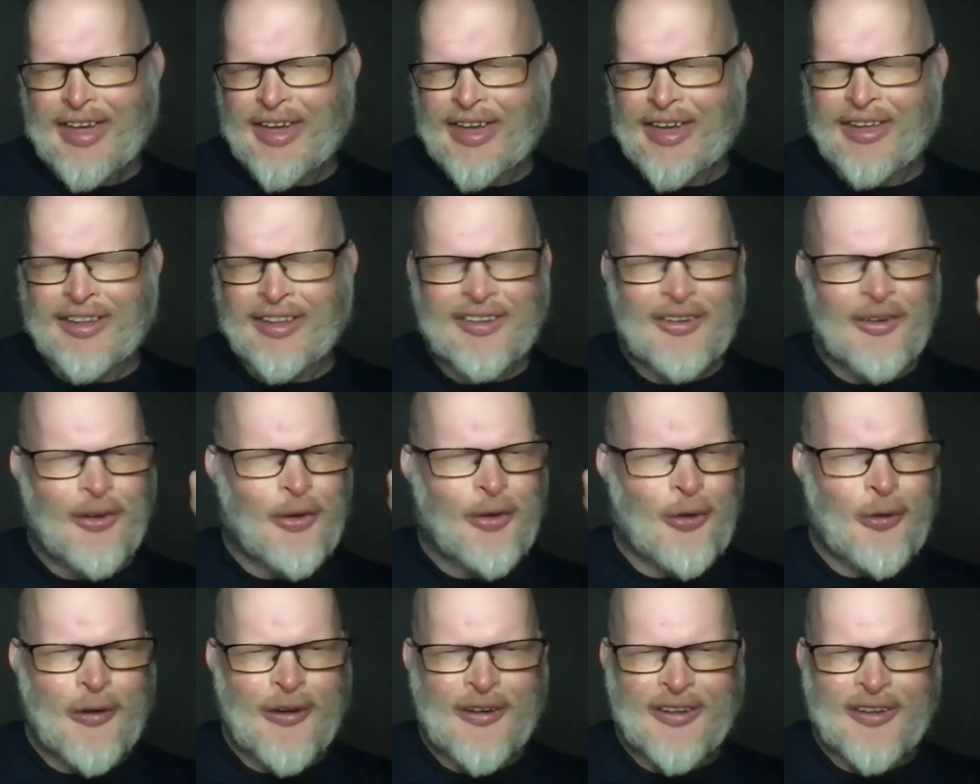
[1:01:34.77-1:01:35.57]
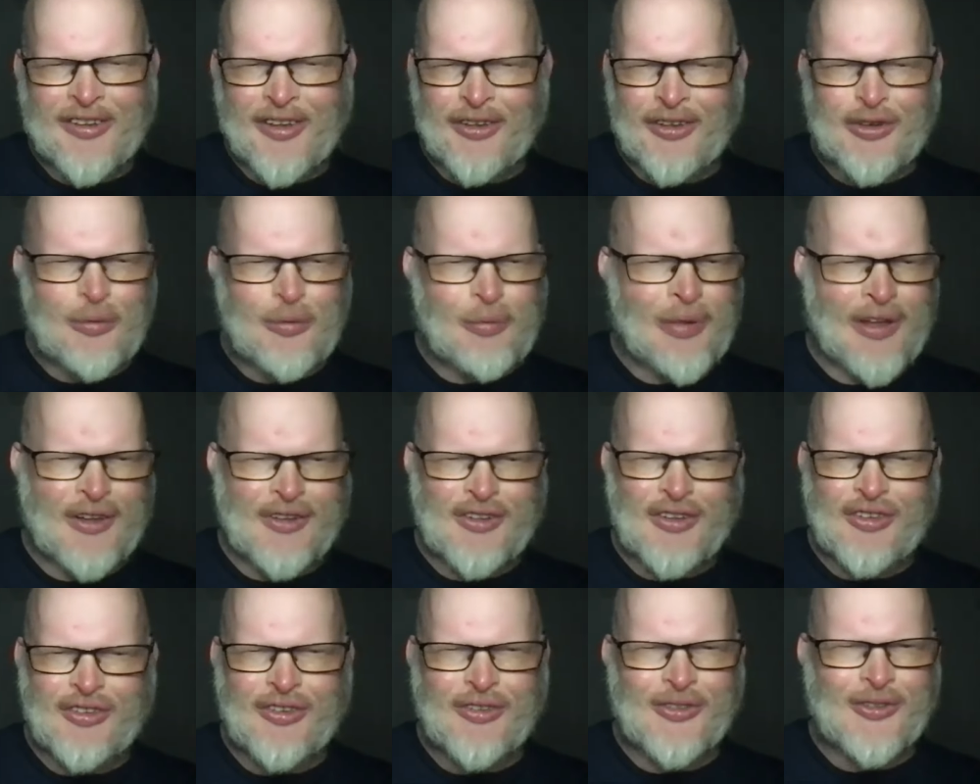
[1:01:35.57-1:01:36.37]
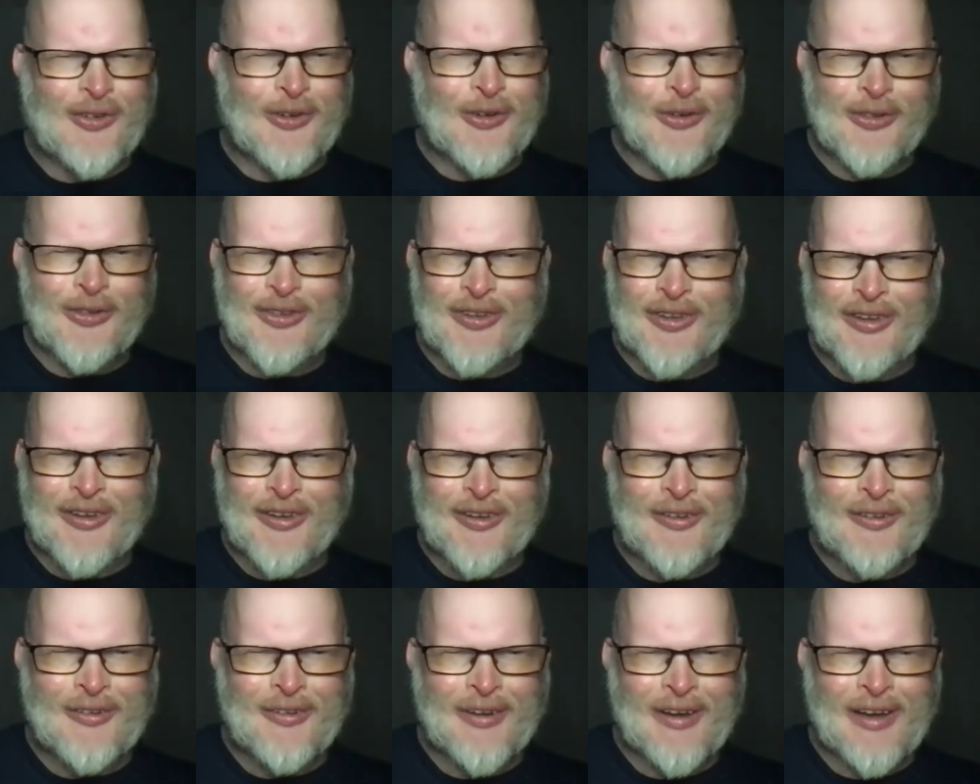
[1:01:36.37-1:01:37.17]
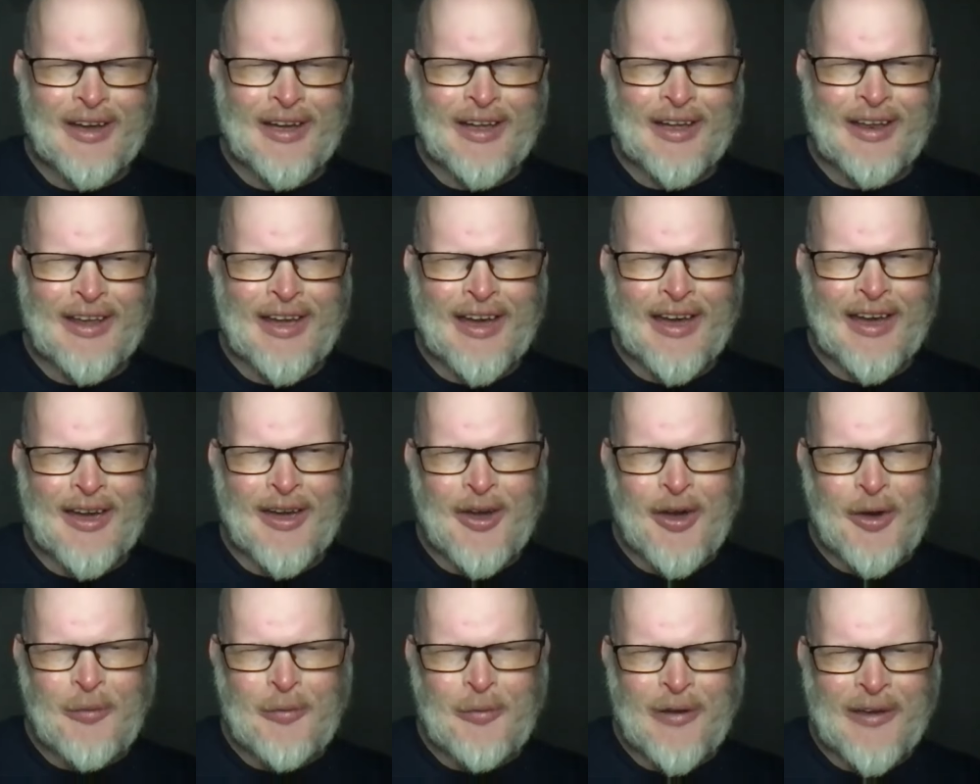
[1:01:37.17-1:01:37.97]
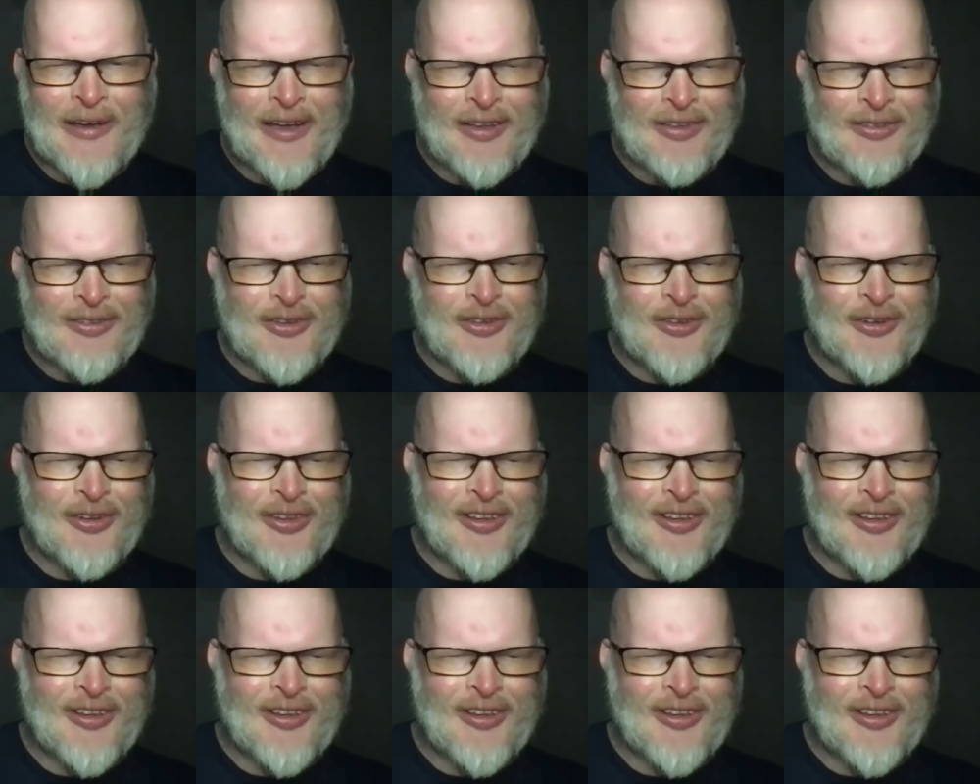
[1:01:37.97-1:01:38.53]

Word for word: It's always such a pleasure to talk to you, and I hope we get to likewise, do